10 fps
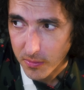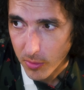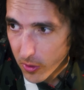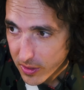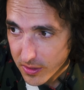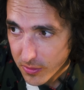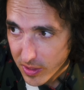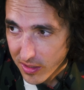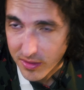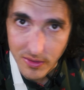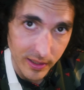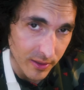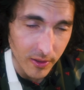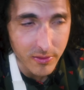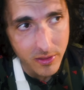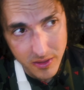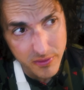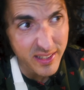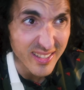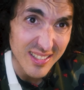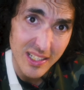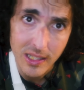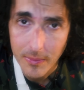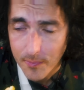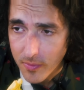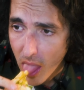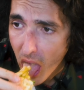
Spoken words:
been broken this week, so I don't know if they're going to fix it in time.